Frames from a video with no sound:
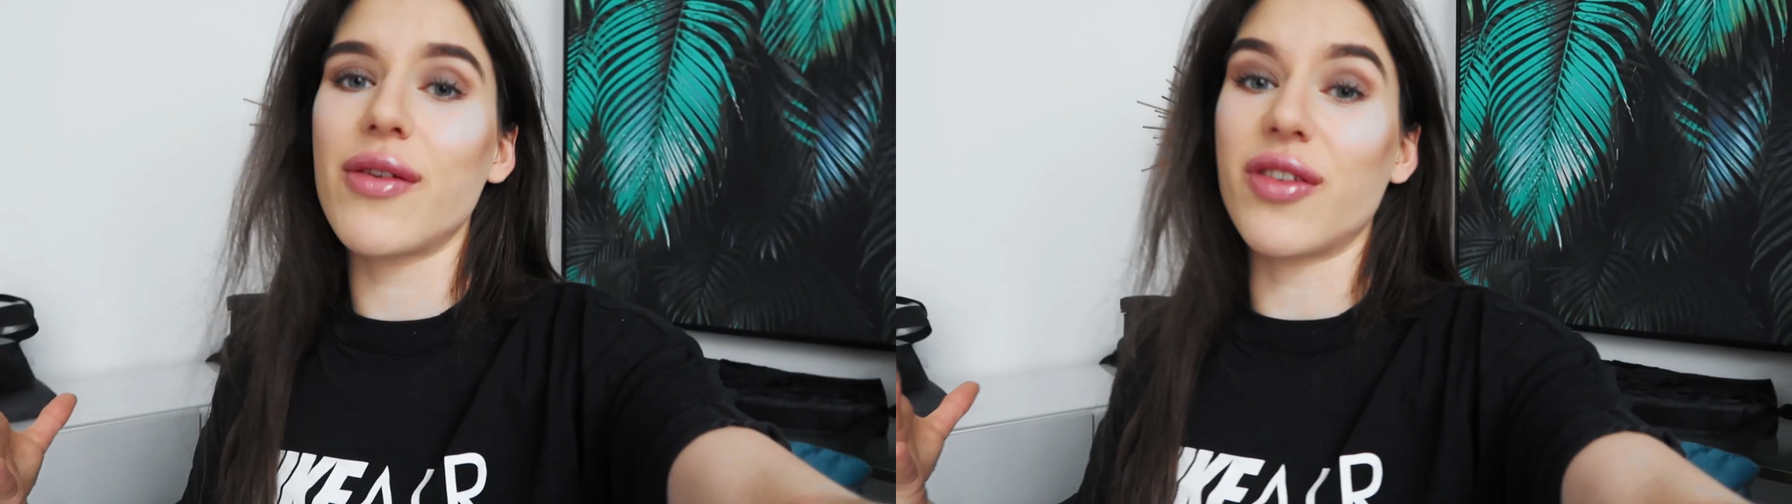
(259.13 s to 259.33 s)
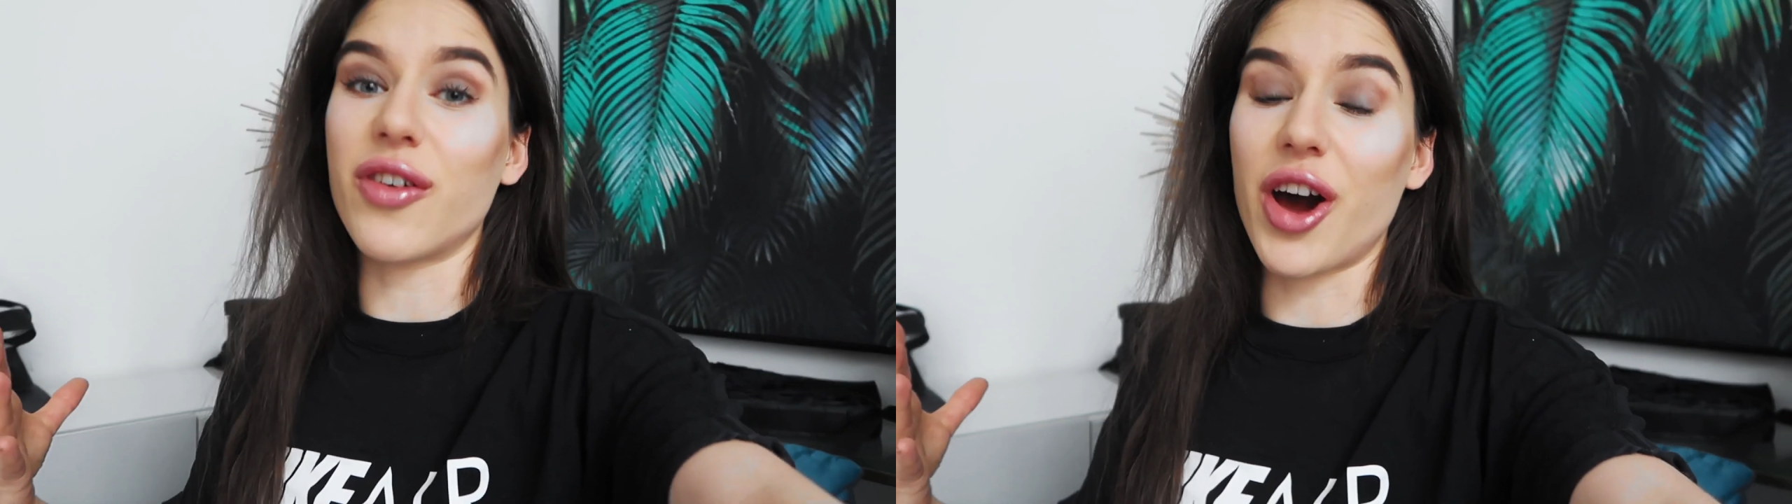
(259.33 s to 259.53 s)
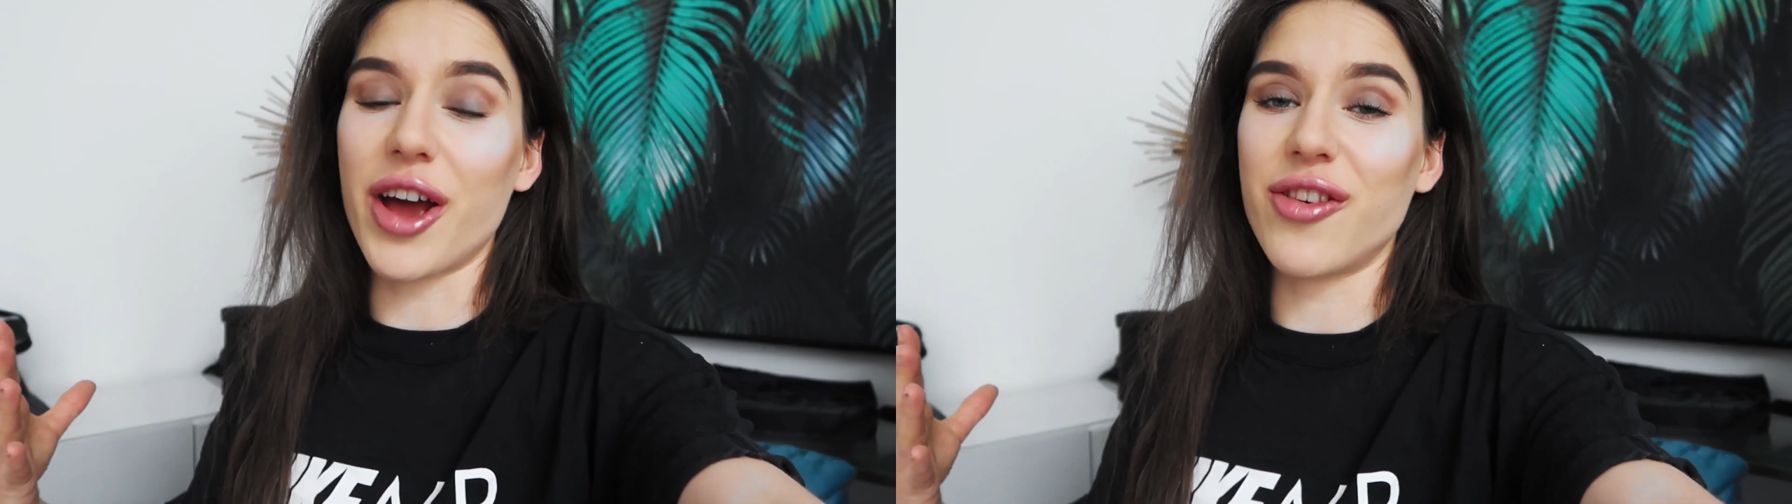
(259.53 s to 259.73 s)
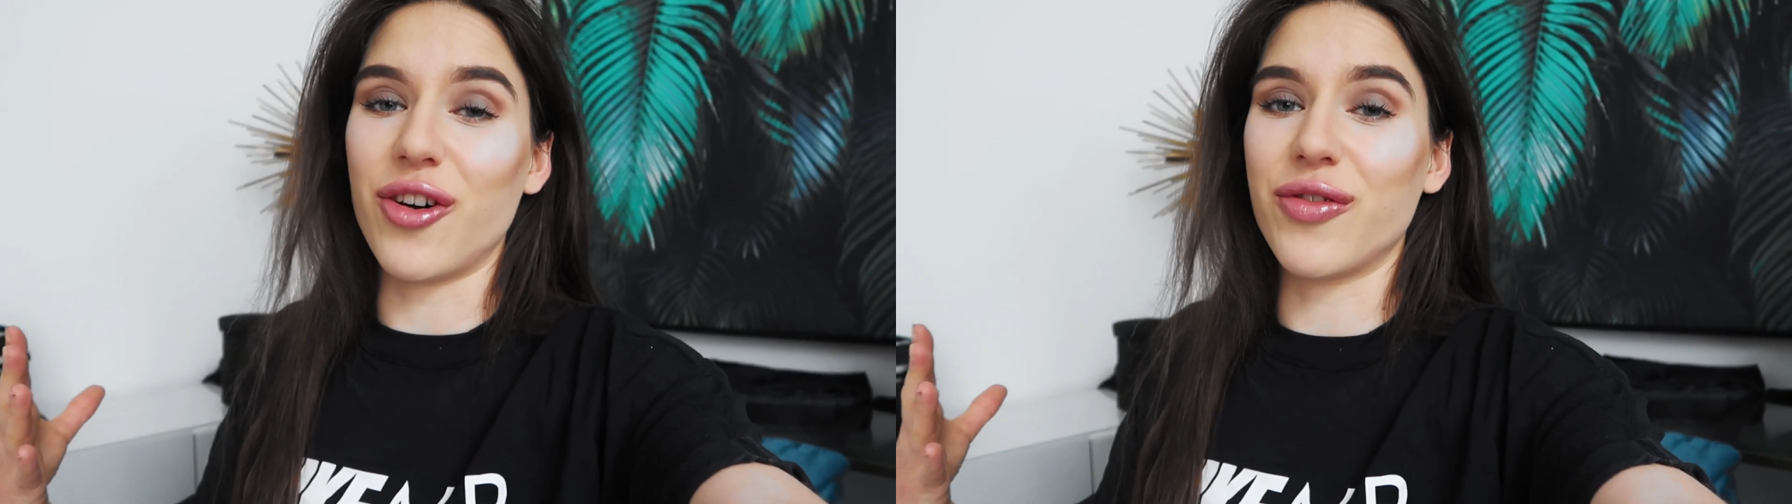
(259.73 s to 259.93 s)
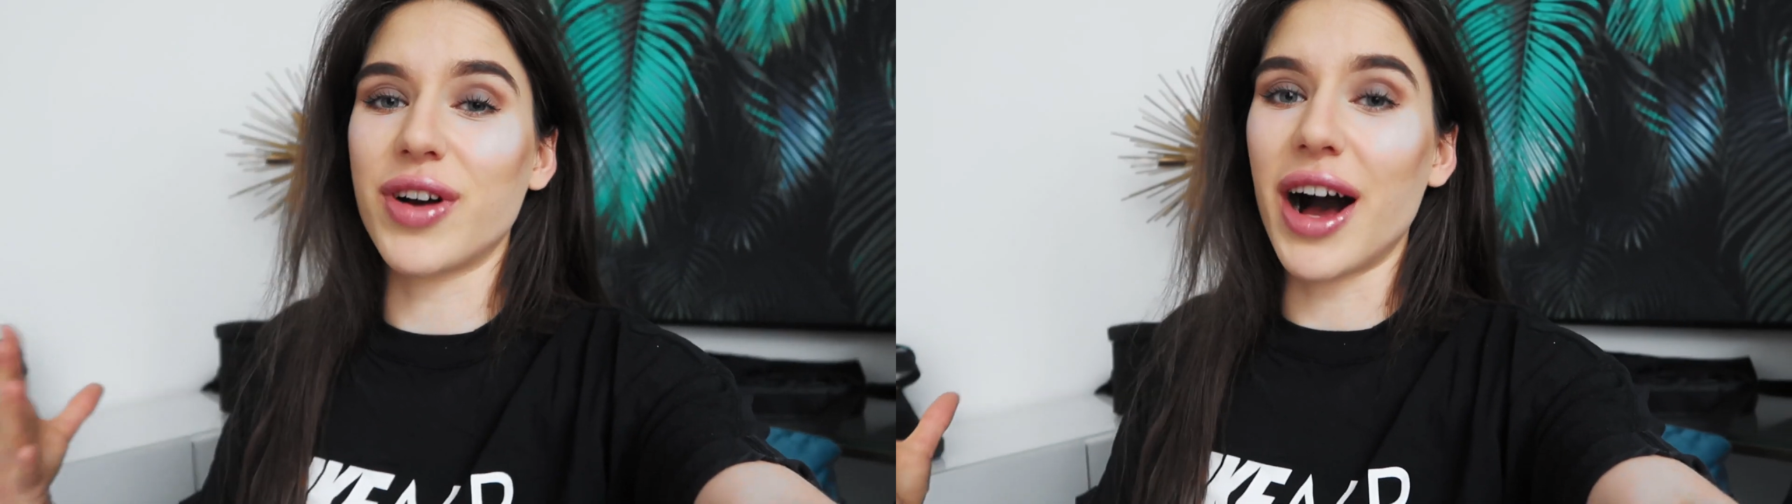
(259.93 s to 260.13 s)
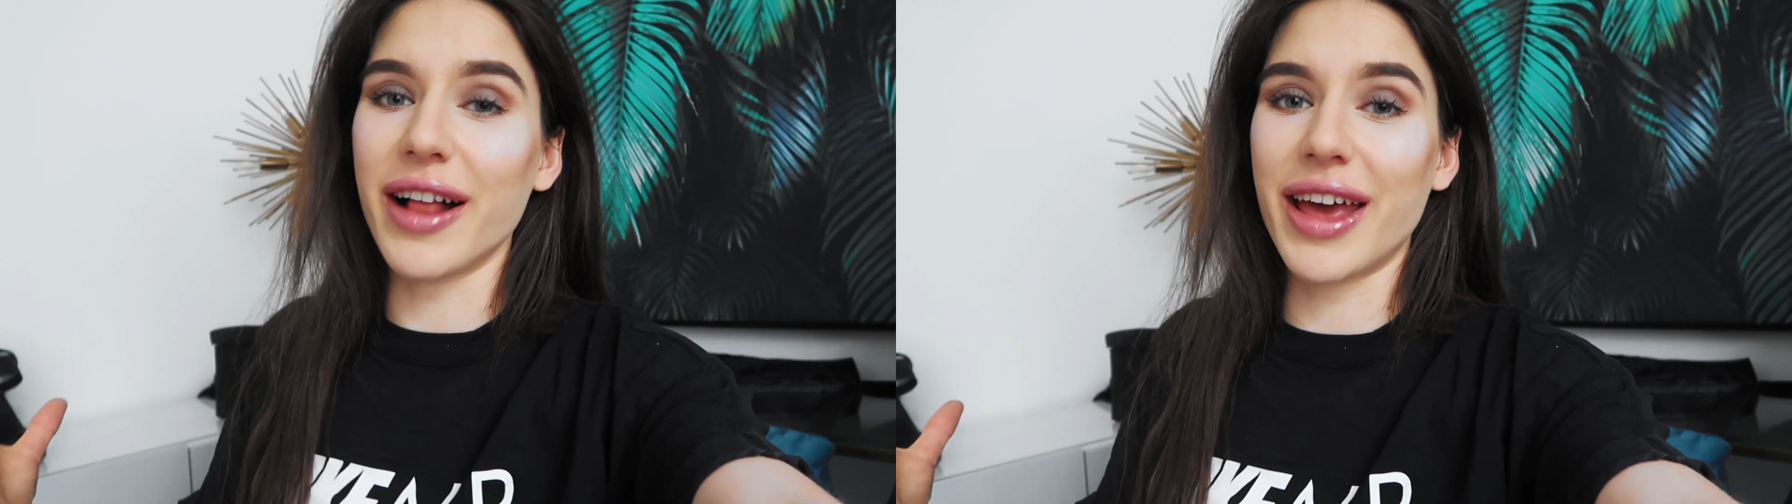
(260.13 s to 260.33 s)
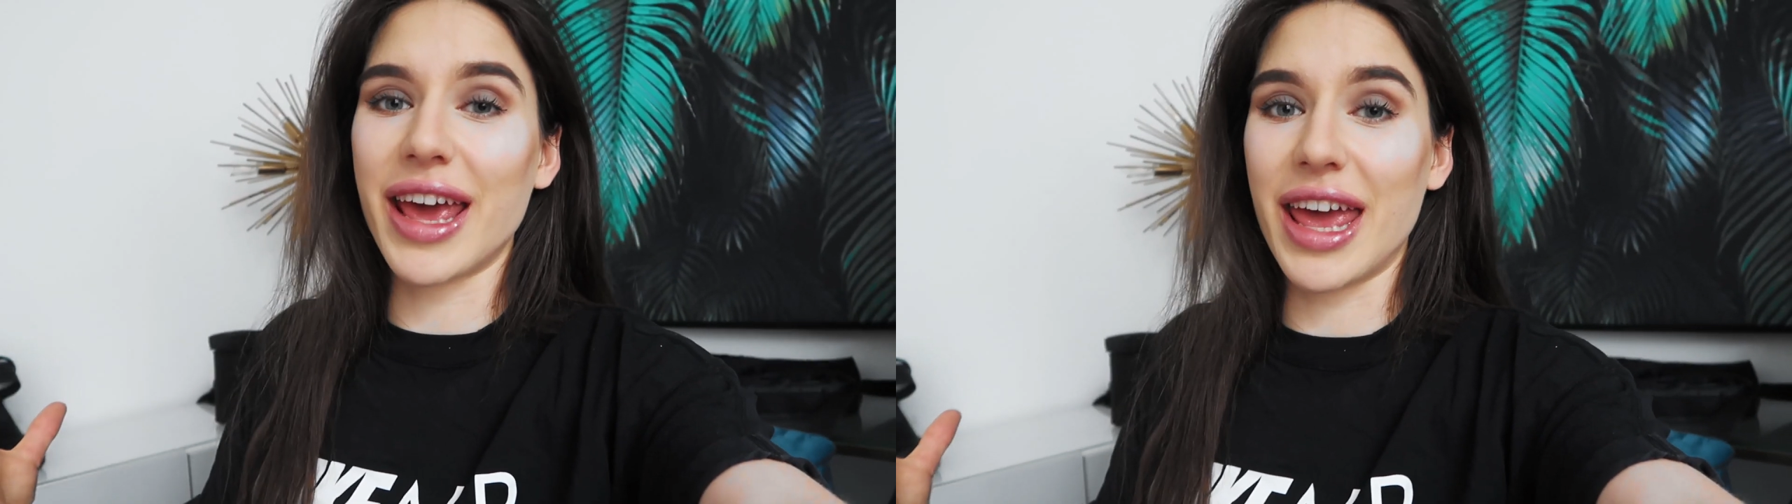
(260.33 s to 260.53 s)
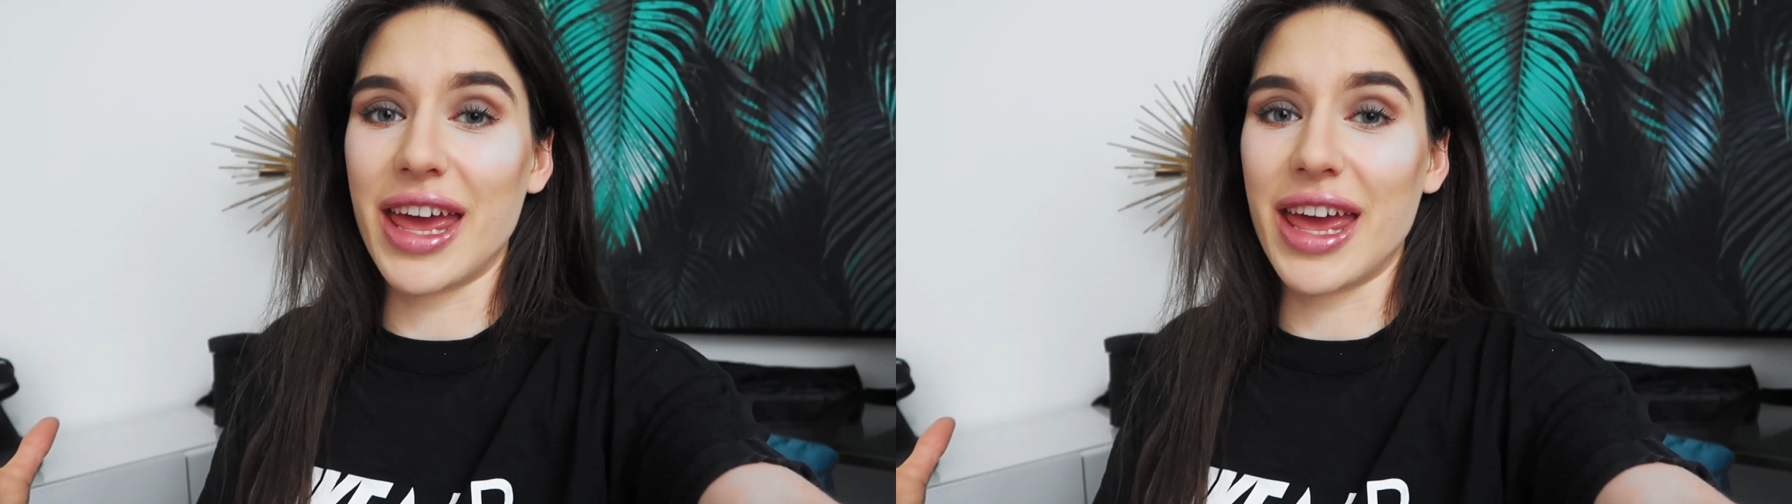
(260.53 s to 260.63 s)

variety of color